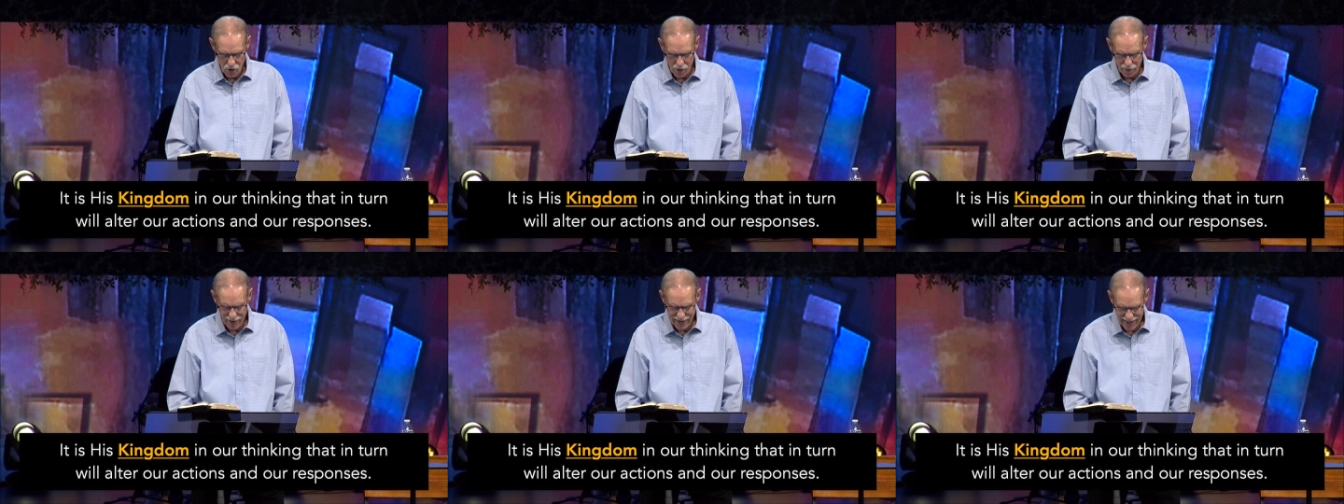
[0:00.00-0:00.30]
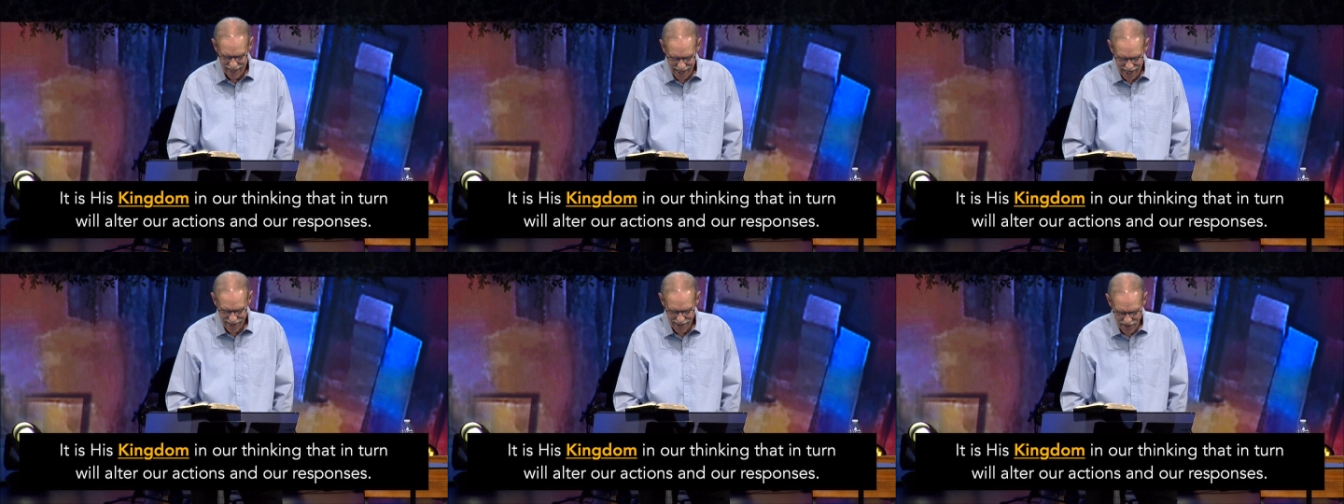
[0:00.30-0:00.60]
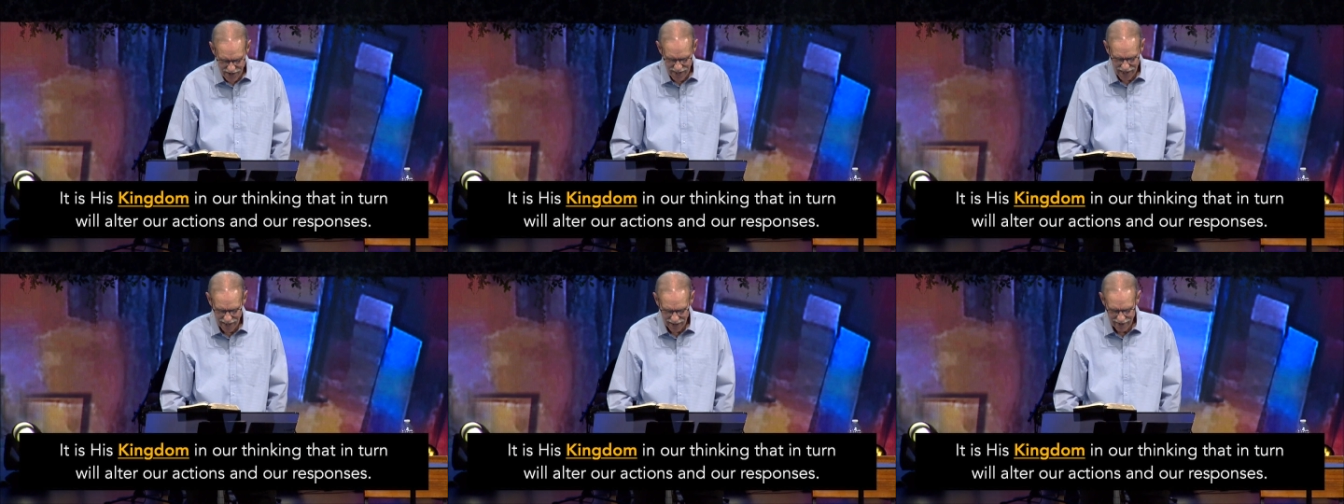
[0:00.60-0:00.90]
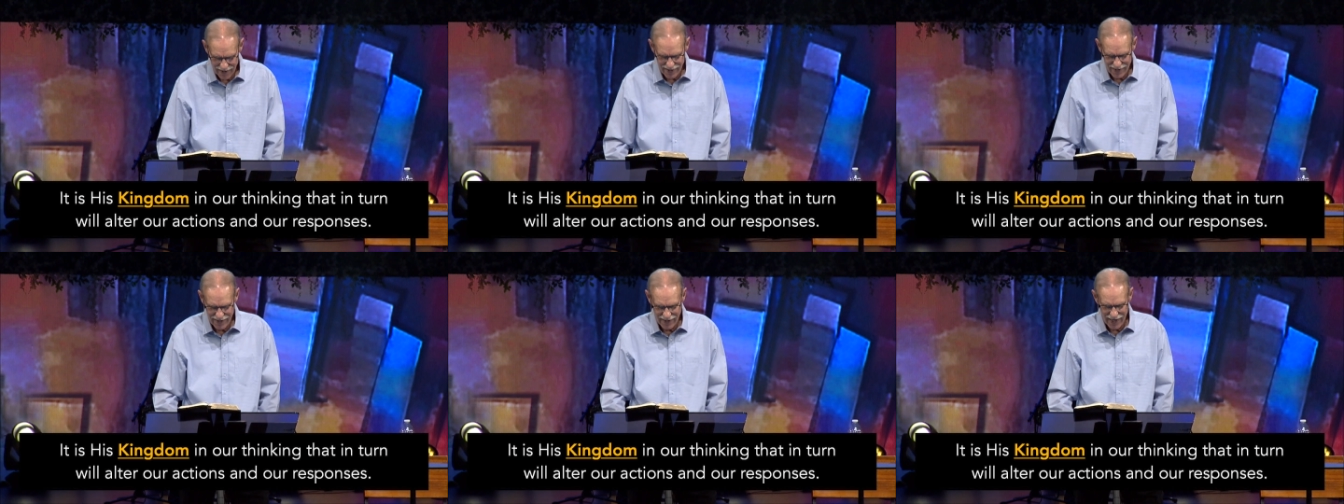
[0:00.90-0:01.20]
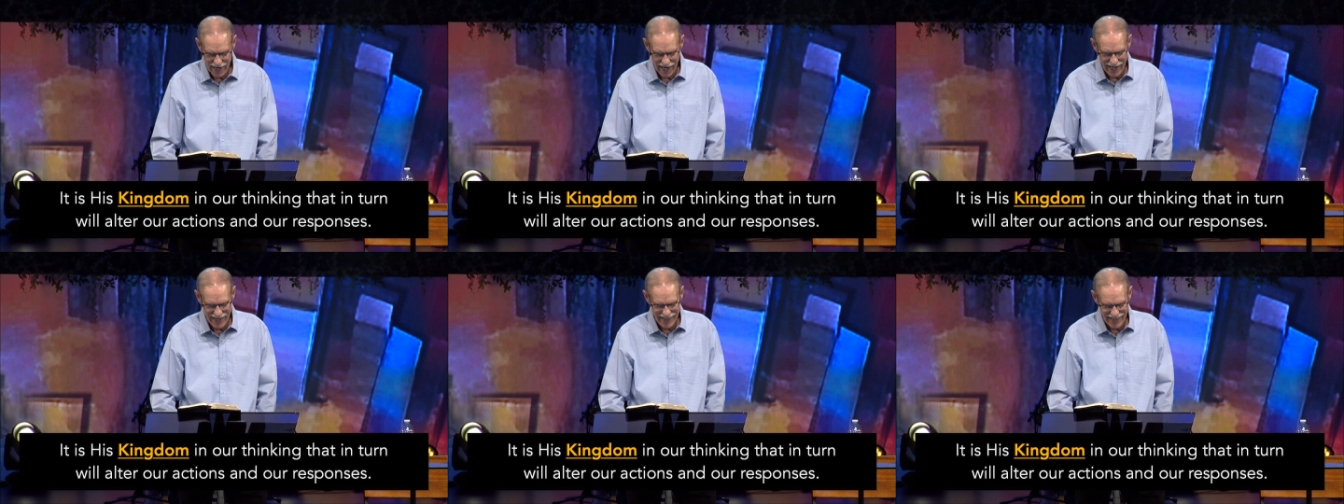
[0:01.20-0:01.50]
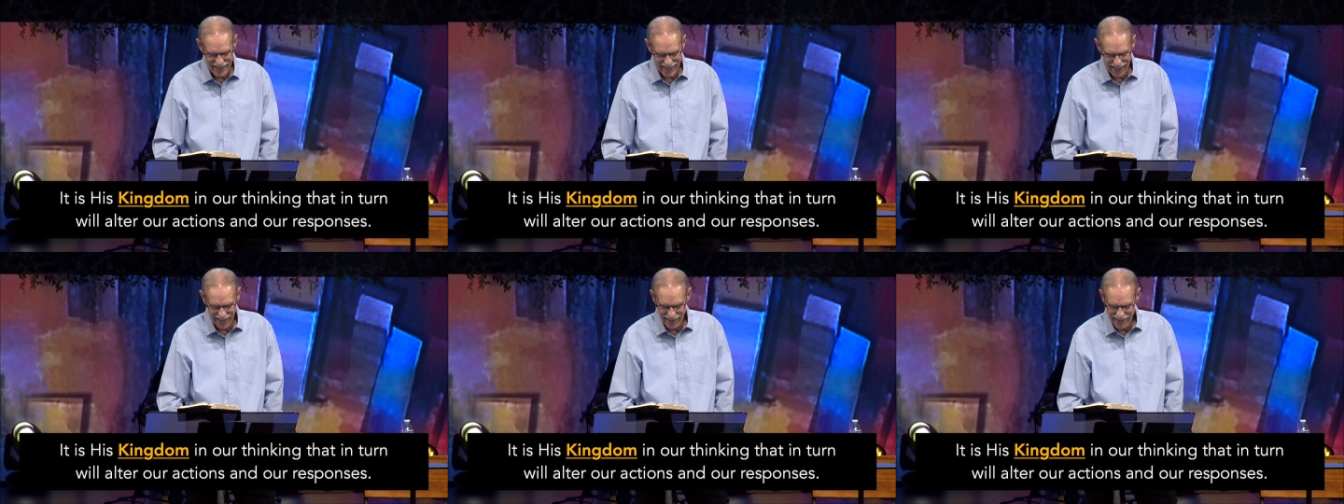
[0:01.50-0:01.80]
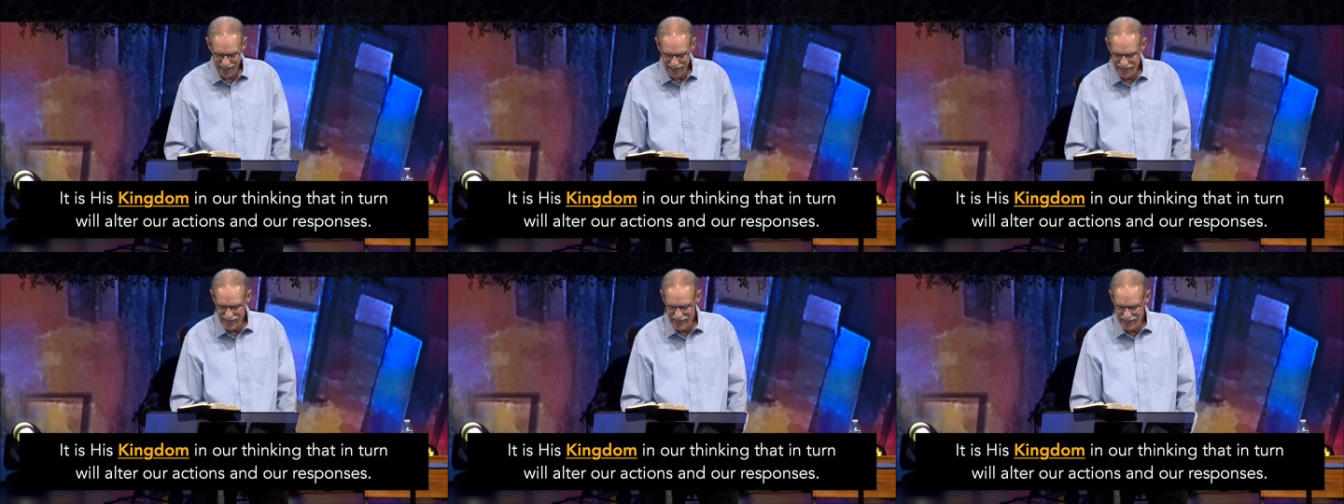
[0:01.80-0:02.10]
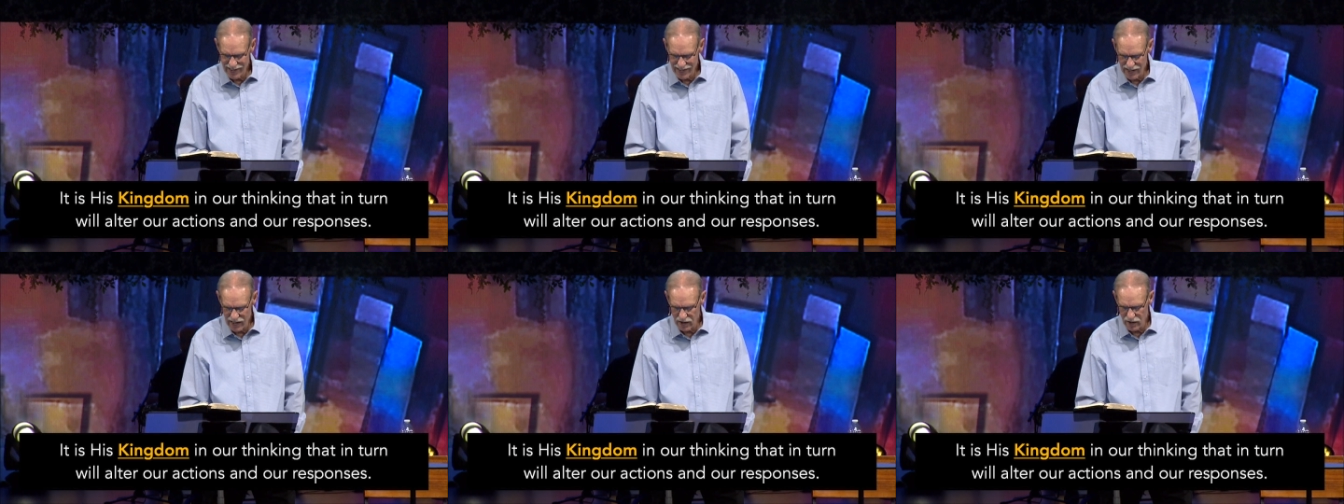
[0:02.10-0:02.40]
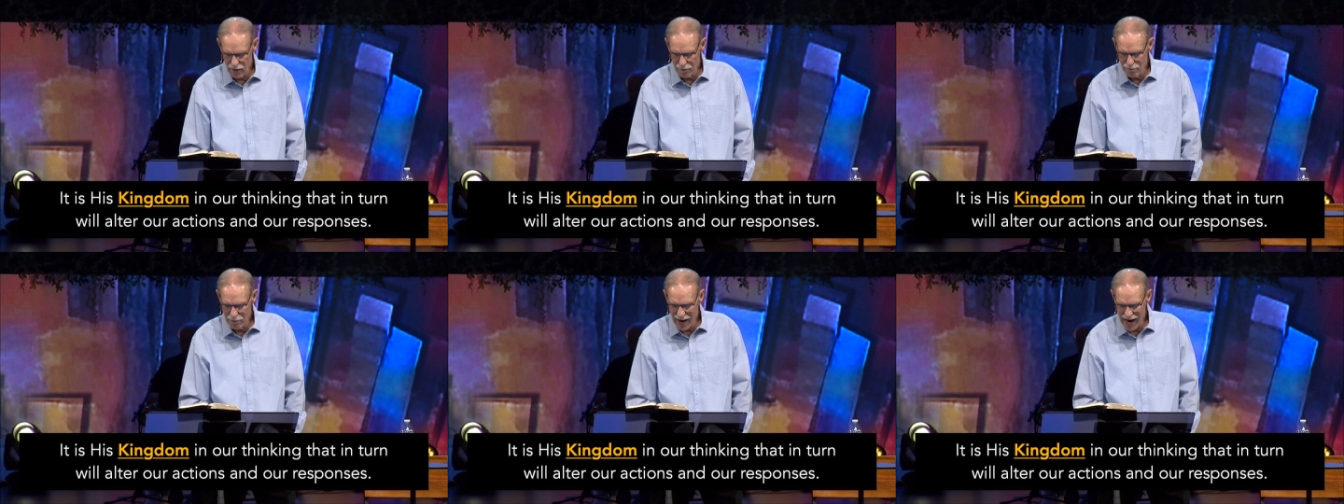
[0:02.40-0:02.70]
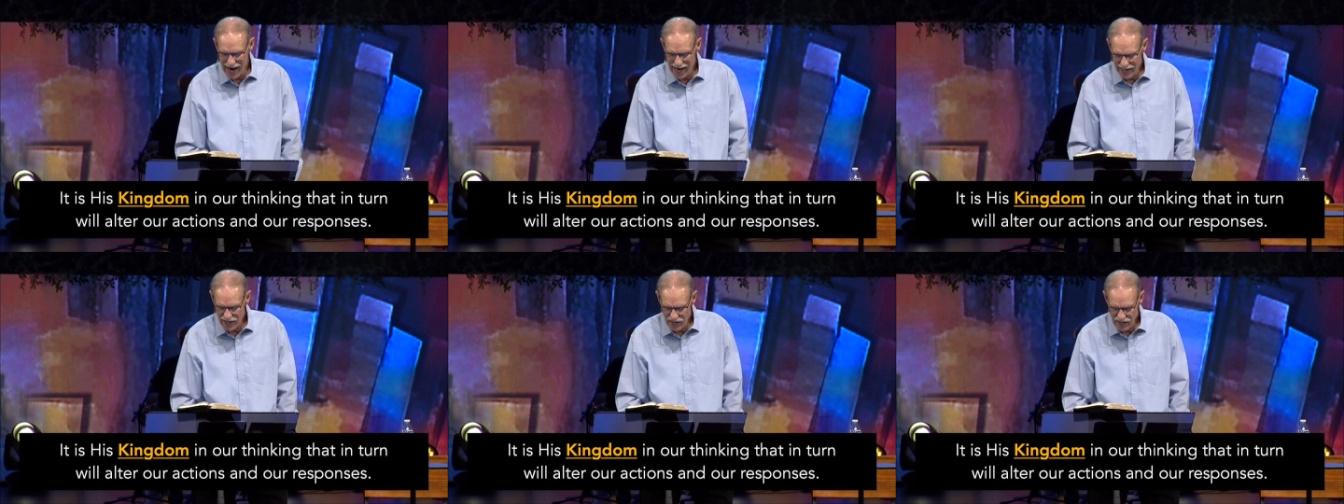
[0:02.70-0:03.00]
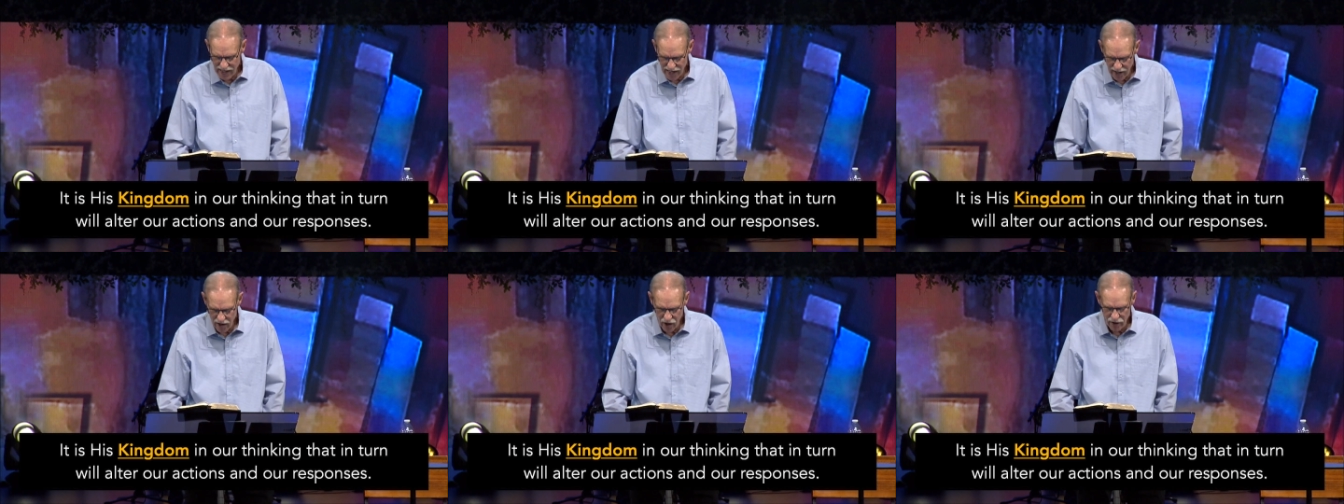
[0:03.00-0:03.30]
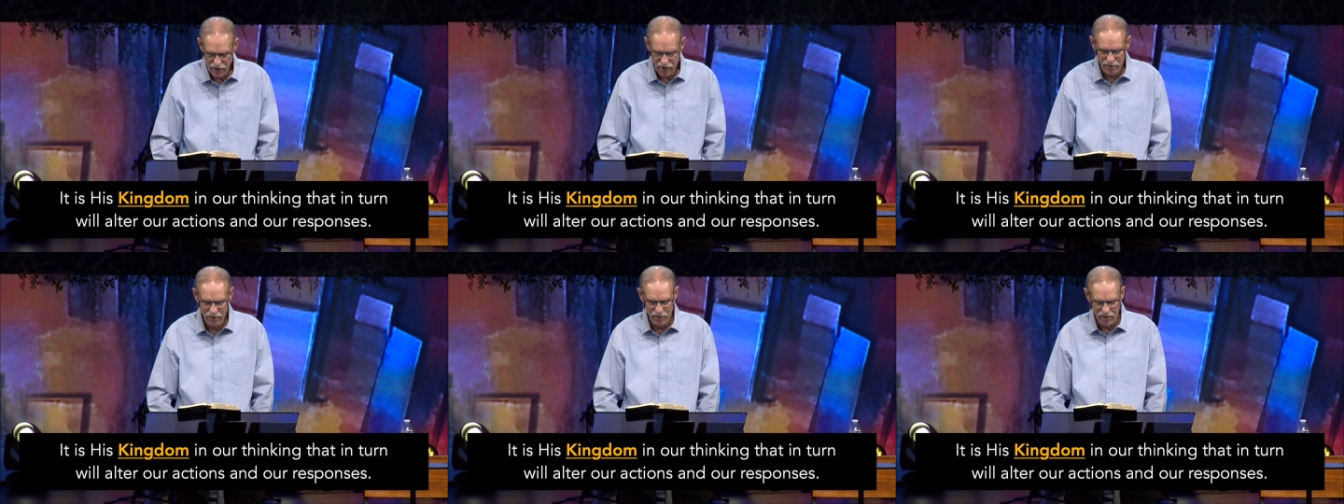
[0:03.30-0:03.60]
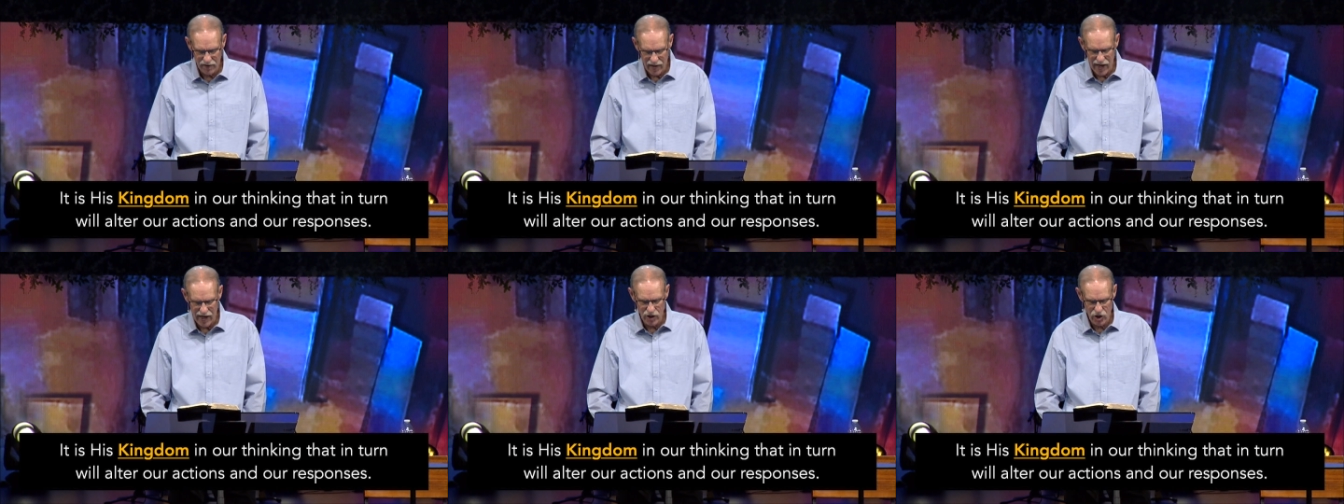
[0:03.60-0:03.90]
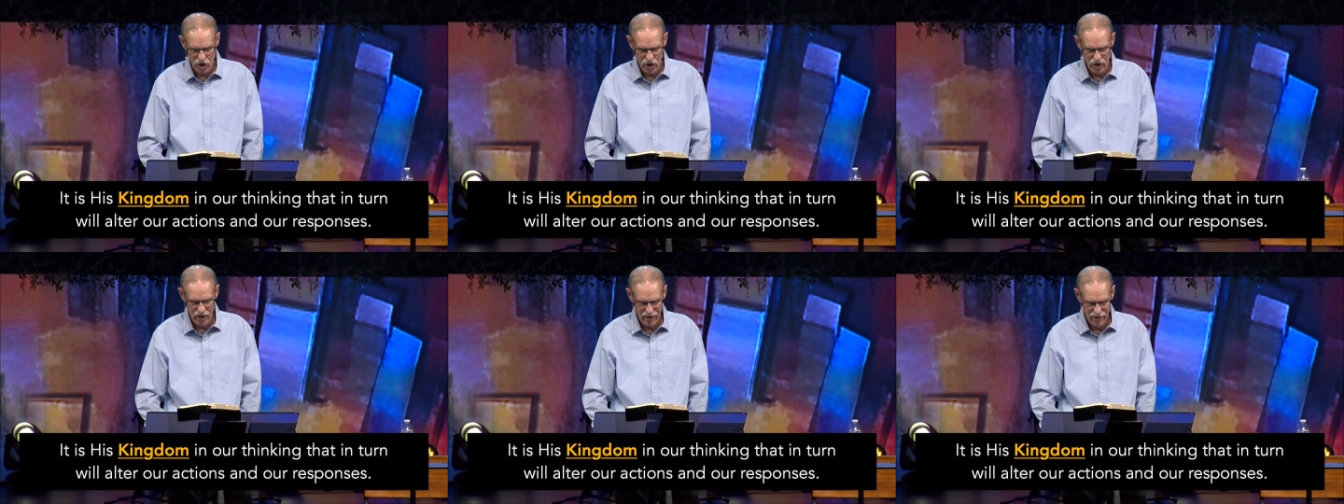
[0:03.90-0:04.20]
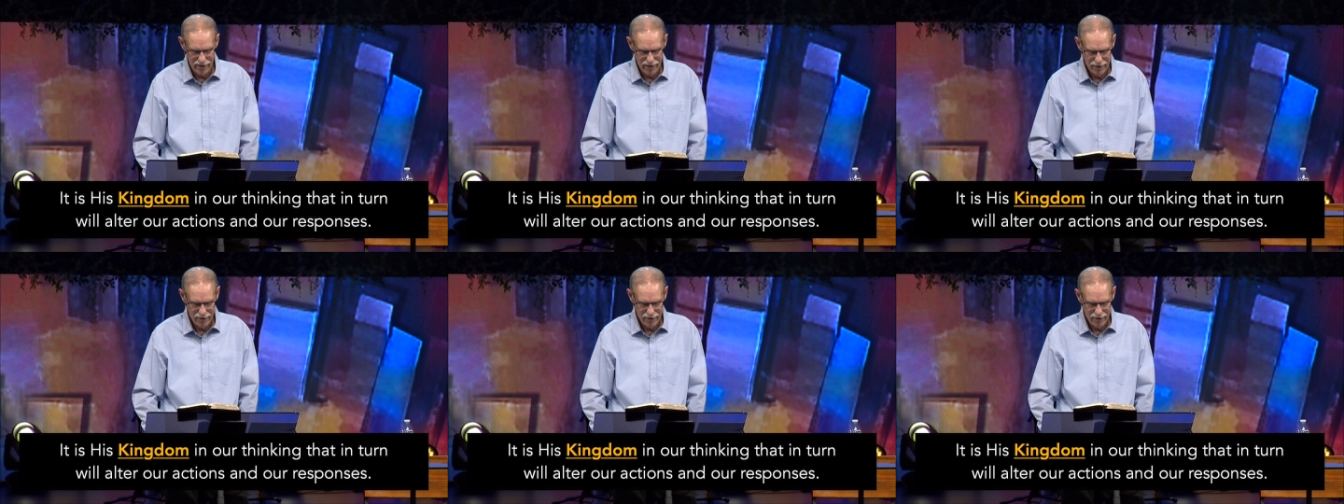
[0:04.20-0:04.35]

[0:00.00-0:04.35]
Romans 8, 6, 8, 6 says that the mind set on the flesh